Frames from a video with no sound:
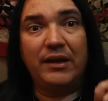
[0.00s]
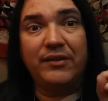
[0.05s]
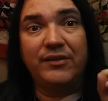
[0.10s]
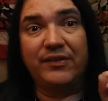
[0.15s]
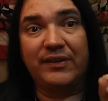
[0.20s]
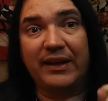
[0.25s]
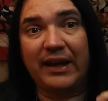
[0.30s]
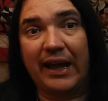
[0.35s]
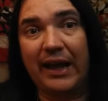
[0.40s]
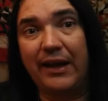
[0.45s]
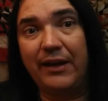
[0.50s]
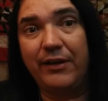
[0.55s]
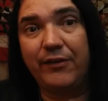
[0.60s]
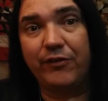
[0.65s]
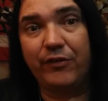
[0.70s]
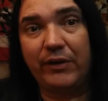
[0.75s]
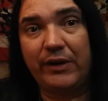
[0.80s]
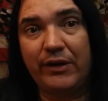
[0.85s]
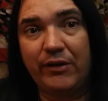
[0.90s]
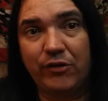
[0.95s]
is the kind
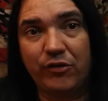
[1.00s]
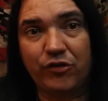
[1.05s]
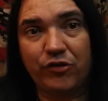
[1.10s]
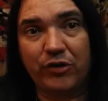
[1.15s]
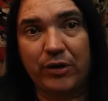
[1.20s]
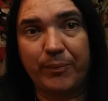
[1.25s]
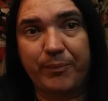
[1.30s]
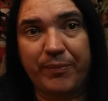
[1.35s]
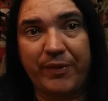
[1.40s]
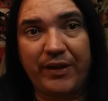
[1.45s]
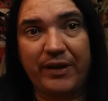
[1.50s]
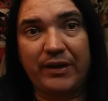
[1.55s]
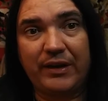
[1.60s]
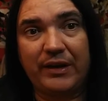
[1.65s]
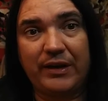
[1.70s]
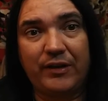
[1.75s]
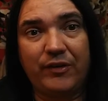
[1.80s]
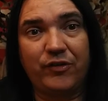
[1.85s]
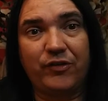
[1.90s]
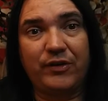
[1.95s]
of leadership that
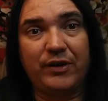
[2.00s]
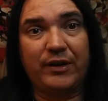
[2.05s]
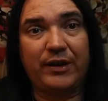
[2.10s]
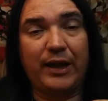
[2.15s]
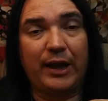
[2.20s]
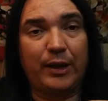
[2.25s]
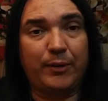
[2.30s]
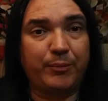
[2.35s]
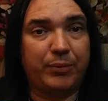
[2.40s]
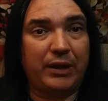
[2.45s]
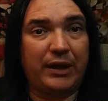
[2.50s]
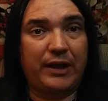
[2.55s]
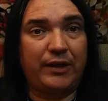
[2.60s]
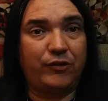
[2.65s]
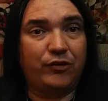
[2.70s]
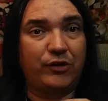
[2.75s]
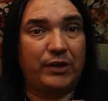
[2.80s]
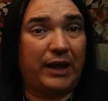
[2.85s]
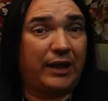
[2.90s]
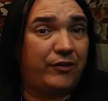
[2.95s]
needs to take
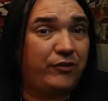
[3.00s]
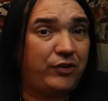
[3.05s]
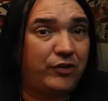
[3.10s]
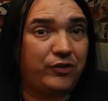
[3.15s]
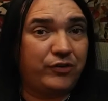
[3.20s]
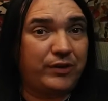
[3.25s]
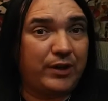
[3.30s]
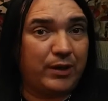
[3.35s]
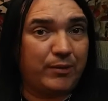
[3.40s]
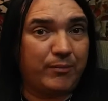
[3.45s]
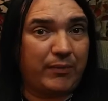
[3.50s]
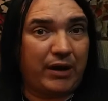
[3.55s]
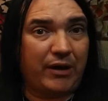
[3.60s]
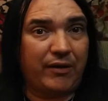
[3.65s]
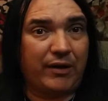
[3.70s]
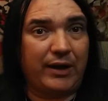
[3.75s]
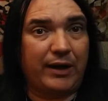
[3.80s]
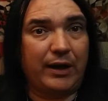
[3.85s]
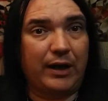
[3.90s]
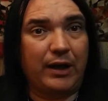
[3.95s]
place, not just in
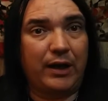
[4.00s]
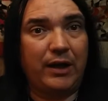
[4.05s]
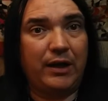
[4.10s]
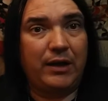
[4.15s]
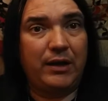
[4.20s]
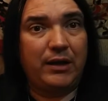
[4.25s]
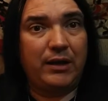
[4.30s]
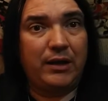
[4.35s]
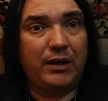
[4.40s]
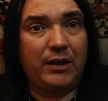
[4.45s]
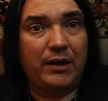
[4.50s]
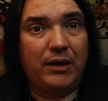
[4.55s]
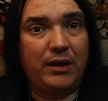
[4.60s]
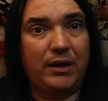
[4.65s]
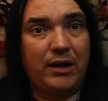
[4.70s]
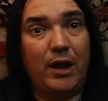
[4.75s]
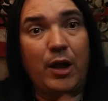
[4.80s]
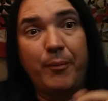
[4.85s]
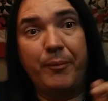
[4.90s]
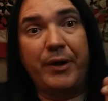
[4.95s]
America,
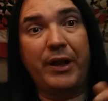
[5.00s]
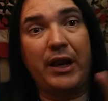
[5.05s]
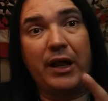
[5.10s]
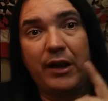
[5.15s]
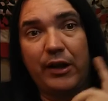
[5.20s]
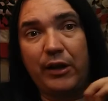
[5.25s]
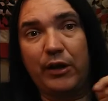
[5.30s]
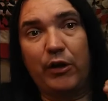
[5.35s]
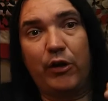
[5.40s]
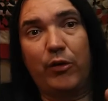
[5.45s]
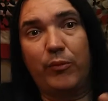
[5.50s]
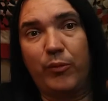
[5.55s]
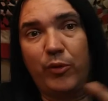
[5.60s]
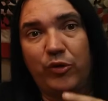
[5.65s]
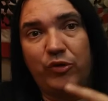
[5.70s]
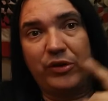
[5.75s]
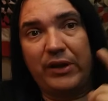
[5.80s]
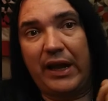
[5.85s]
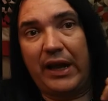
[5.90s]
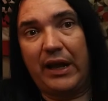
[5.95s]
but on a
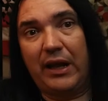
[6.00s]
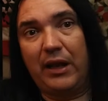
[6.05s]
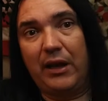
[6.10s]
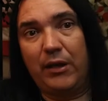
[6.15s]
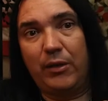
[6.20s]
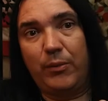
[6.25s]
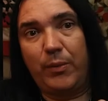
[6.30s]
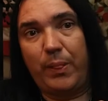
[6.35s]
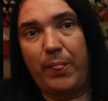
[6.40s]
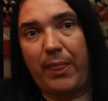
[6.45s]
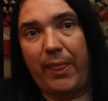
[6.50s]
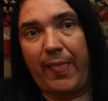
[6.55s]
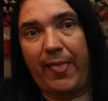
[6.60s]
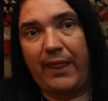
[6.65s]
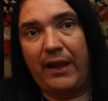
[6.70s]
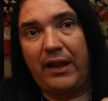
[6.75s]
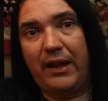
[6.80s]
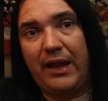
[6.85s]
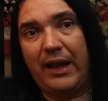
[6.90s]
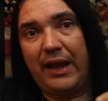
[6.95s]
global scale.
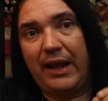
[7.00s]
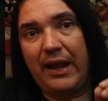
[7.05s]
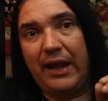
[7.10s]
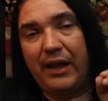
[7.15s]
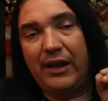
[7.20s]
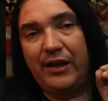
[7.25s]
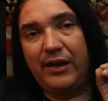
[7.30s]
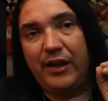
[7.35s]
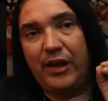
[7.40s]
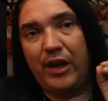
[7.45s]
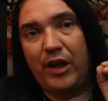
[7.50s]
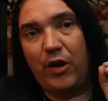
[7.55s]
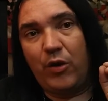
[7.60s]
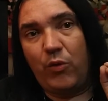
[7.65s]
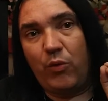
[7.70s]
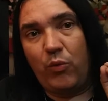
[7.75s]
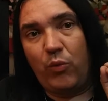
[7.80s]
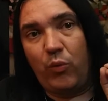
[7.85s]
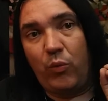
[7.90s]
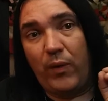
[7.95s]
And
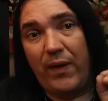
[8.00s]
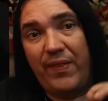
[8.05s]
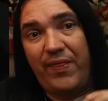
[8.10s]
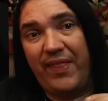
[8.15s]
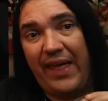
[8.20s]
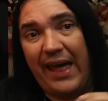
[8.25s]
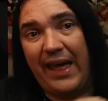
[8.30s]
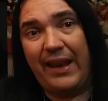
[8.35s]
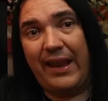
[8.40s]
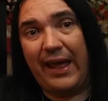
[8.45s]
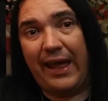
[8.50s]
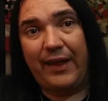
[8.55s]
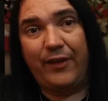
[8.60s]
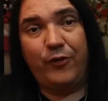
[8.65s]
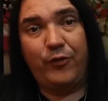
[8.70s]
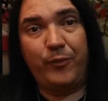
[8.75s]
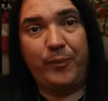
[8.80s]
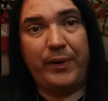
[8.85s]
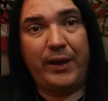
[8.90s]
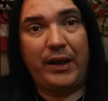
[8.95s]
when that
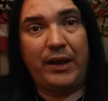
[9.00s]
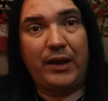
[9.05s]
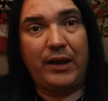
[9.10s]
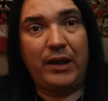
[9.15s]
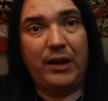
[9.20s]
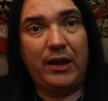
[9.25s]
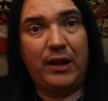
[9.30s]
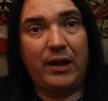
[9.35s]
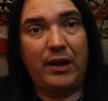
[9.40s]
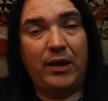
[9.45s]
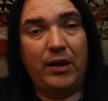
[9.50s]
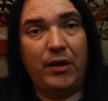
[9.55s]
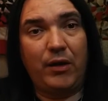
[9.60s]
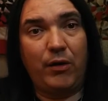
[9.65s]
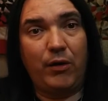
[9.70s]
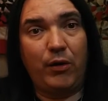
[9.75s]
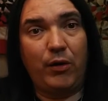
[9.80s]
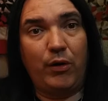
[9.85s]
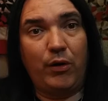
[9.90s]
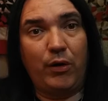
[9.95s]
has been
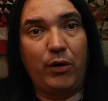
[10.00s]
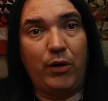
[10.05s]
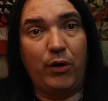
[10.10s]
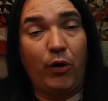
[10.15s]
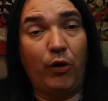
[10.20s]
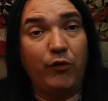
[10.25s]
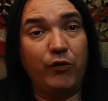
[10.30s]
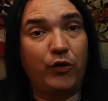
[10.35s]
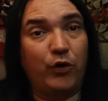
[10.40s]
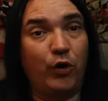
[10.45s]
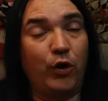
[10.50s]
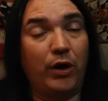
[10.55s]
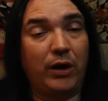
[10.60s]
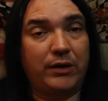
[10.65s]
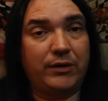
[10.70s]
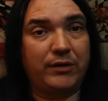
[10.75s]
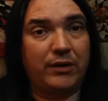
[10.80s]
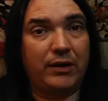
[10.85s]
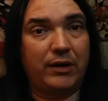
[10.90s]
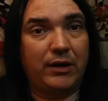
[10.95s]

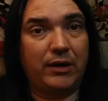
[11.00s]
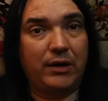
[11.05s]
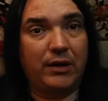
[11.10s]
overlooked,